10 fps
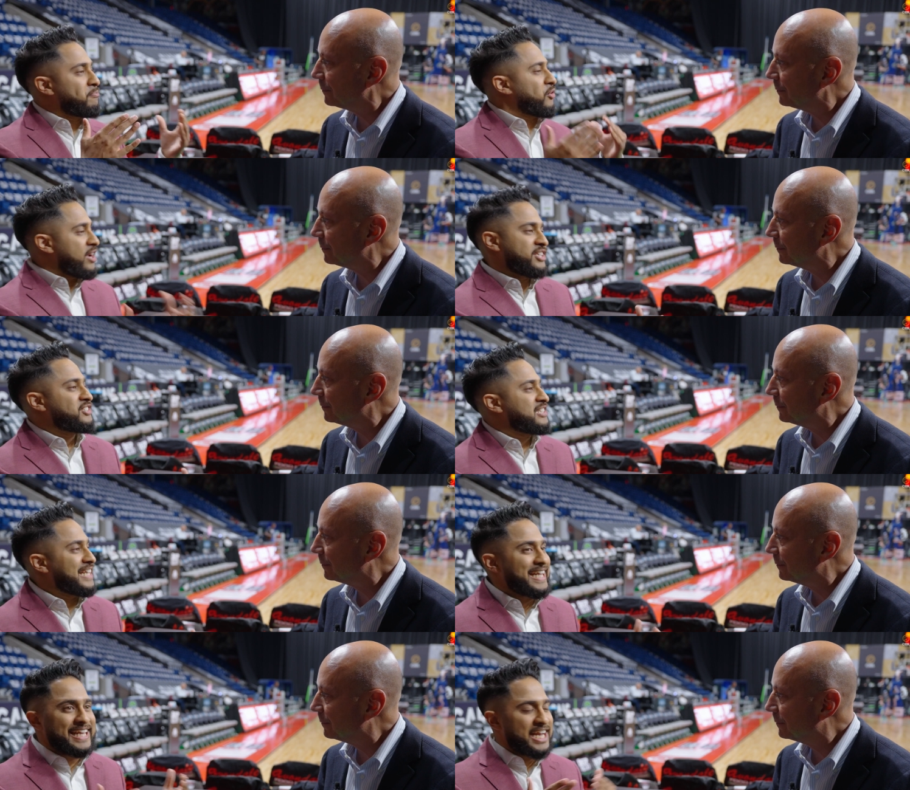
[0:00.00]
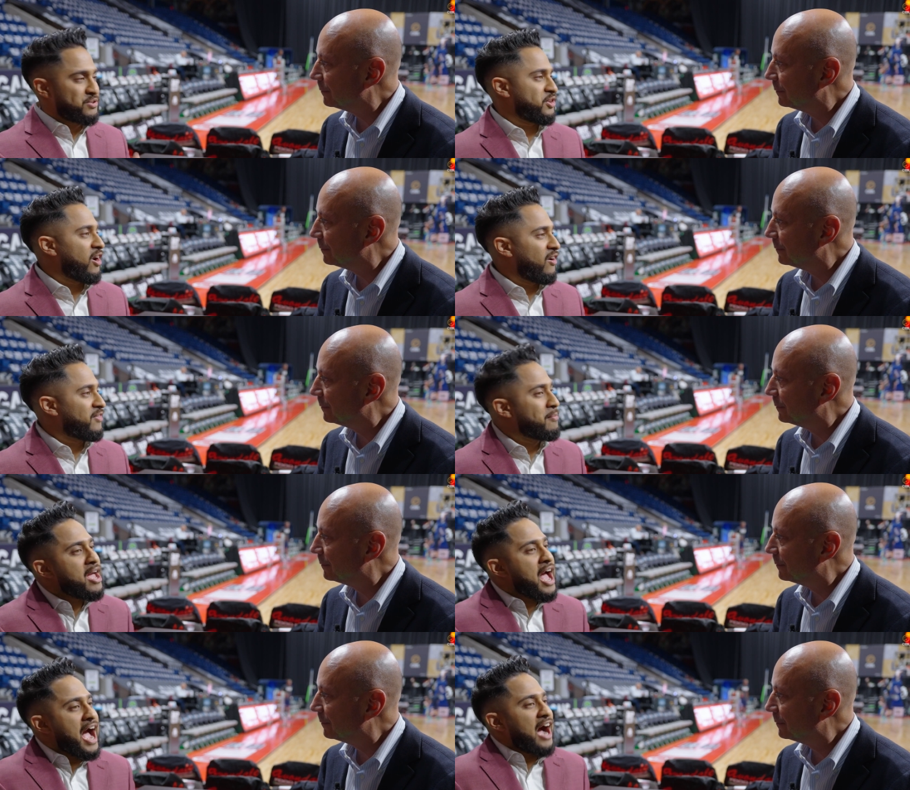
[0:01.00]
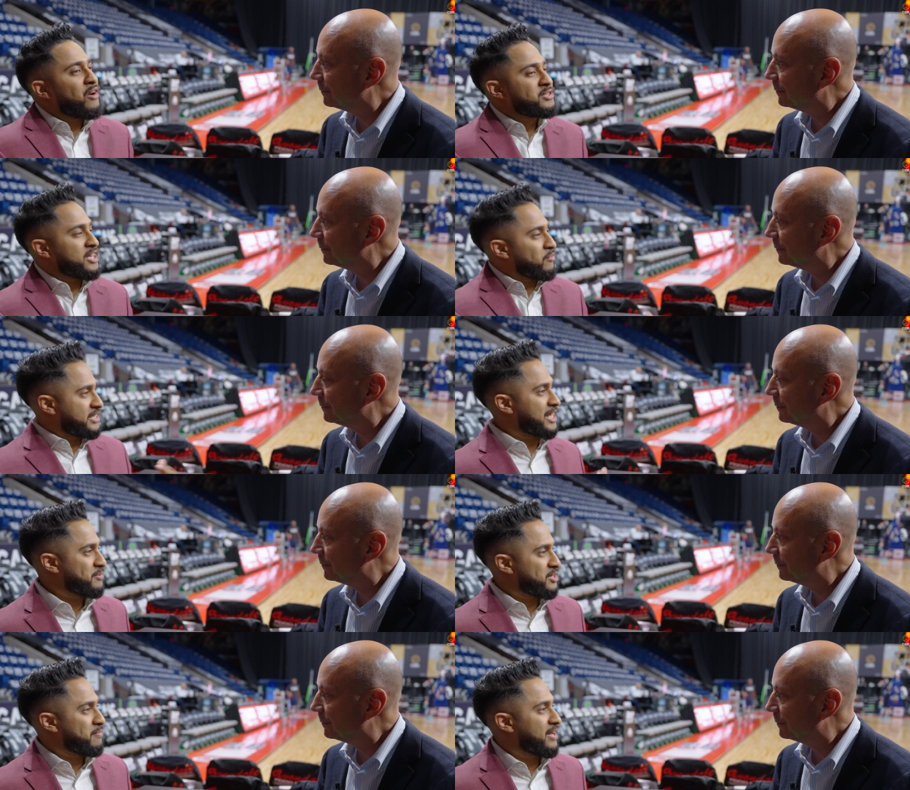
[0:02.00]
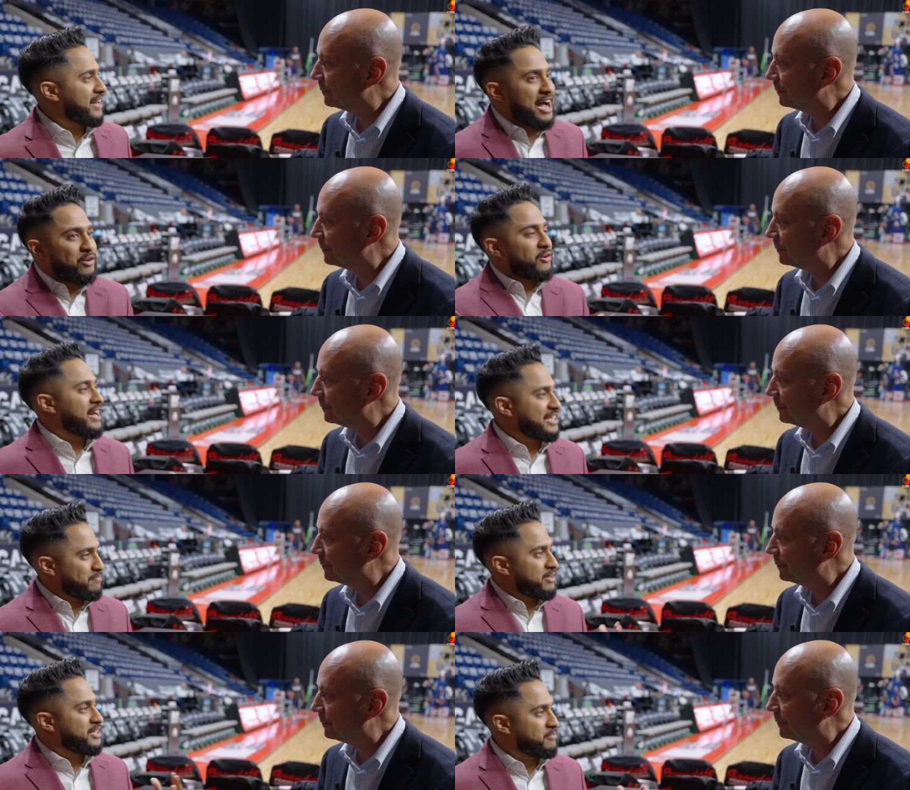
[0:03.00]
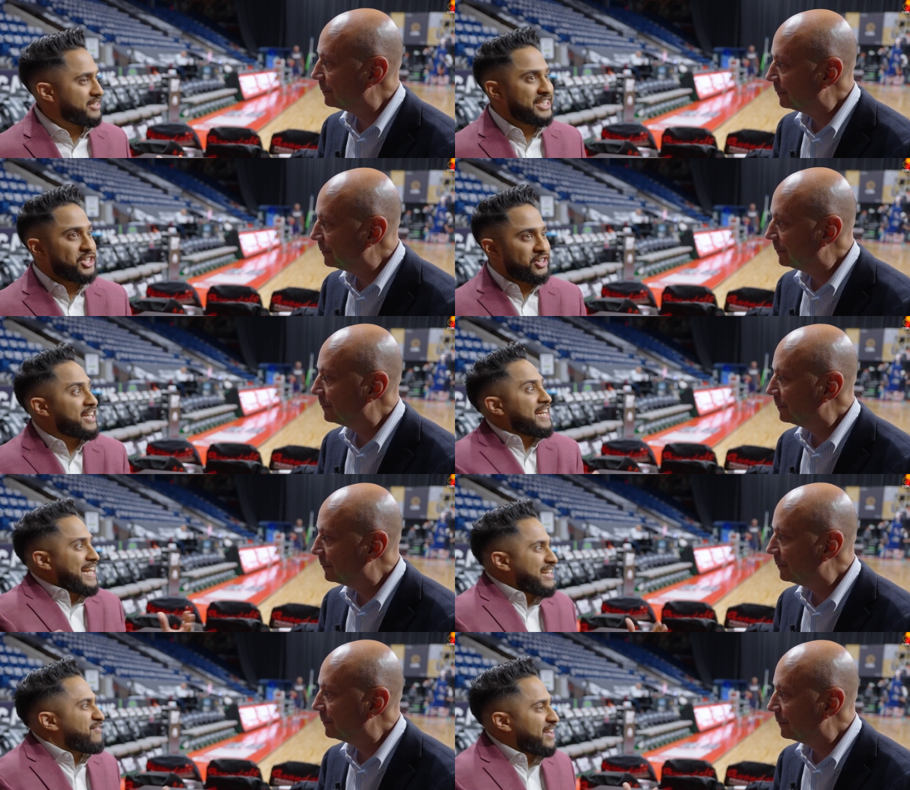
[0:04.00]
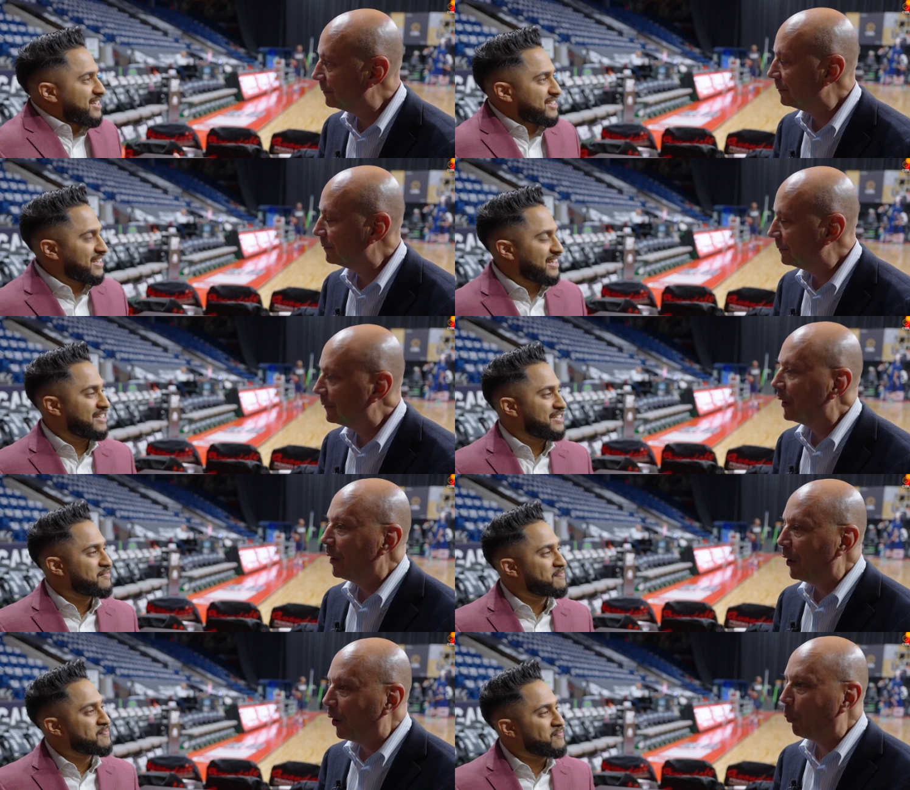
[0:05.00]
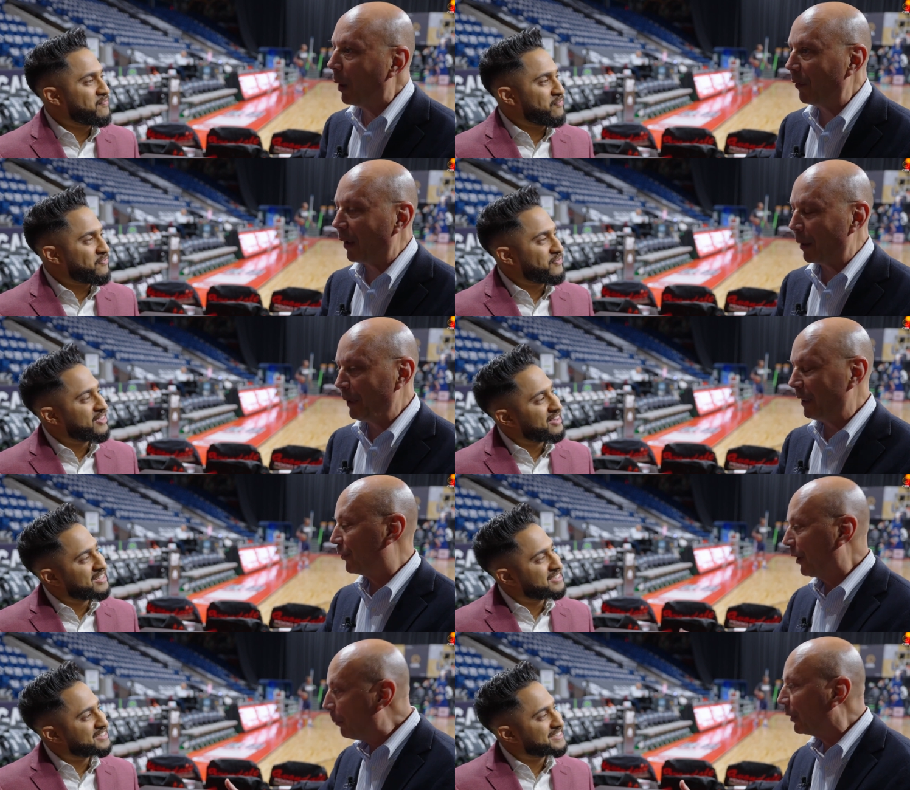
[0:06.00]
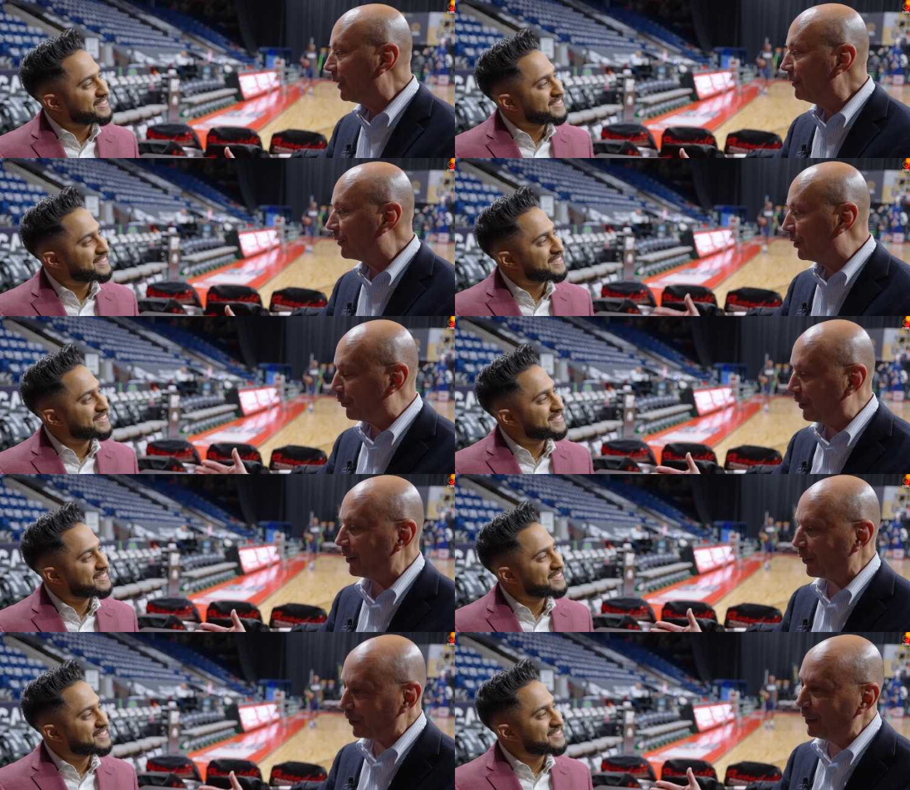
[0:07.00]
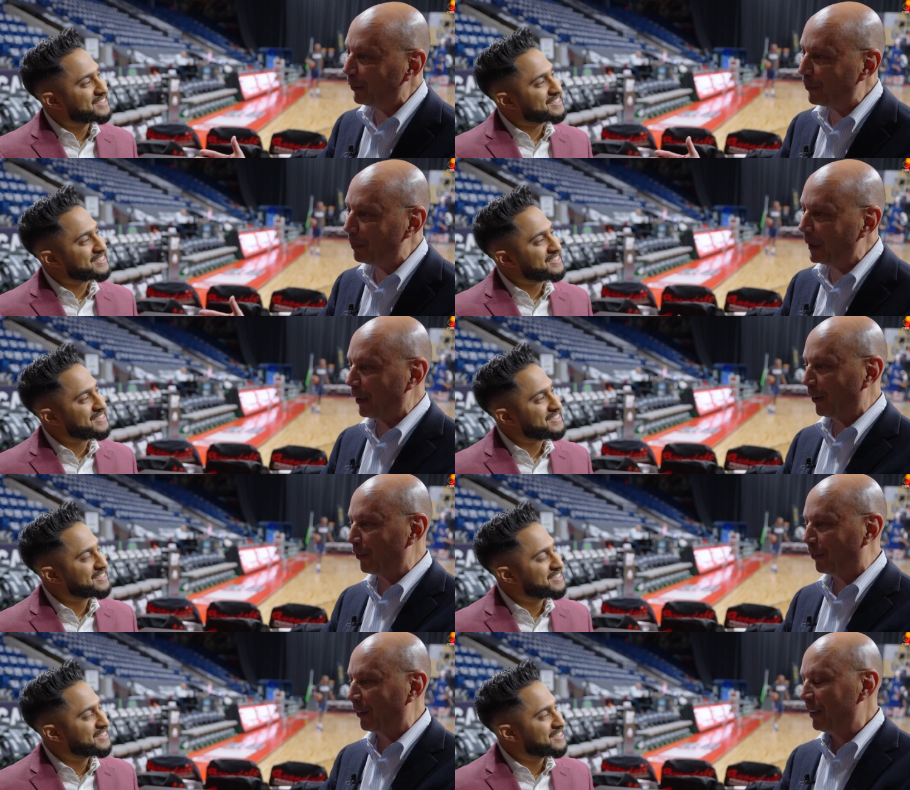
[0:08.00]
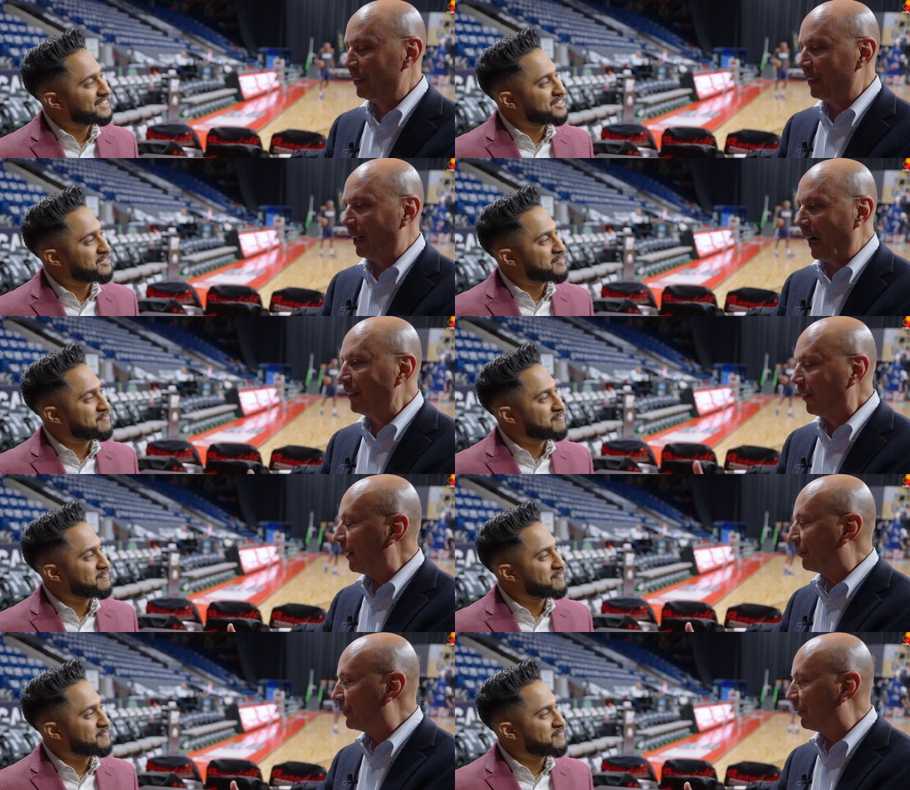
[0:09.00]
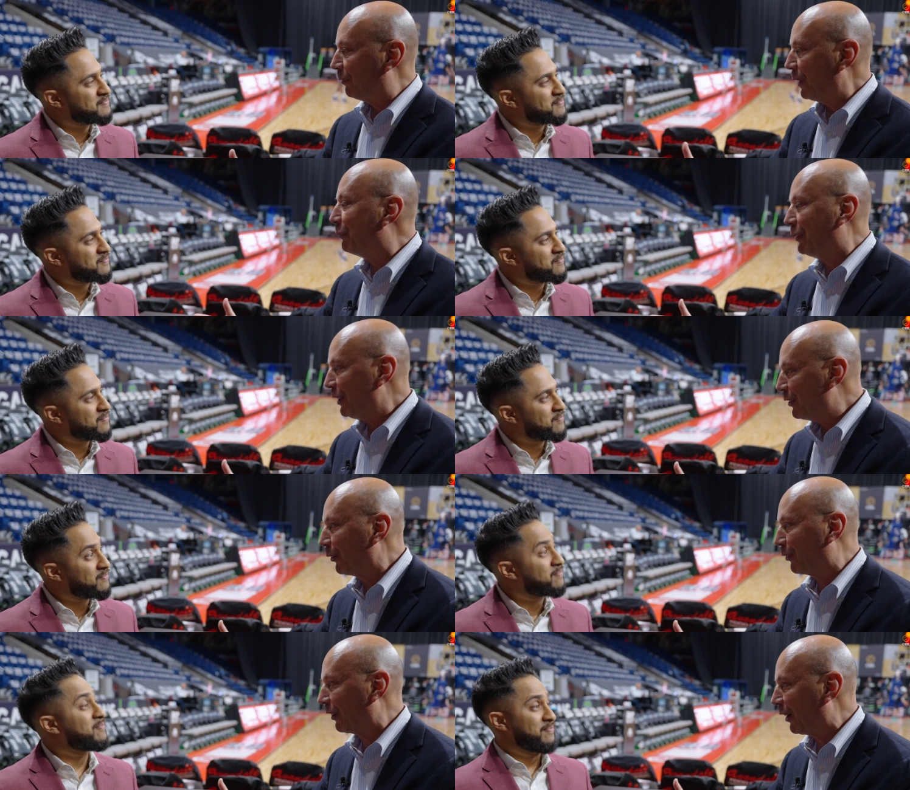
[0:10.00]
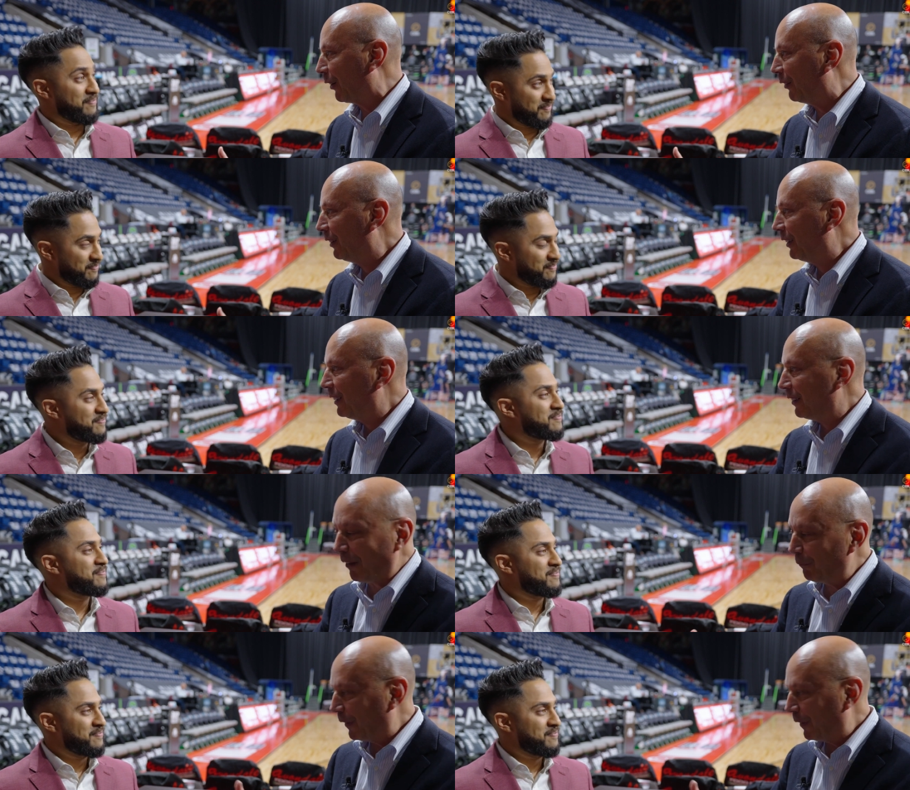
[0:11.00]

Speaker 1: graciously engaged with all of them. How has that reception been, and how great has it been to see your Canadian fans again?
Speaker 2: Well, I mean, it's humbling to say the least because I left 15 years ago, not